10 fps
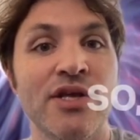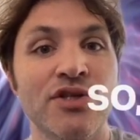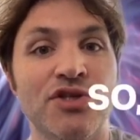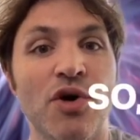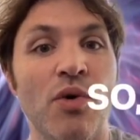
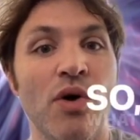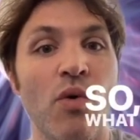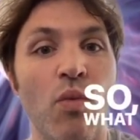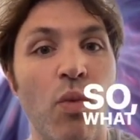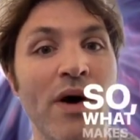So
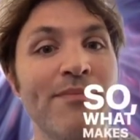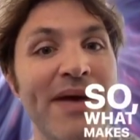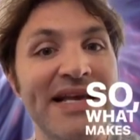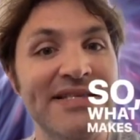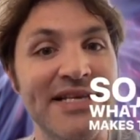what
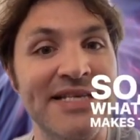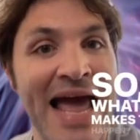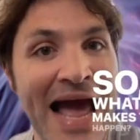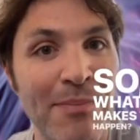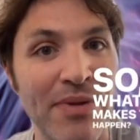makes this
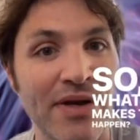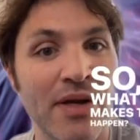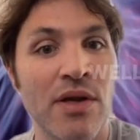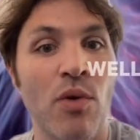happen?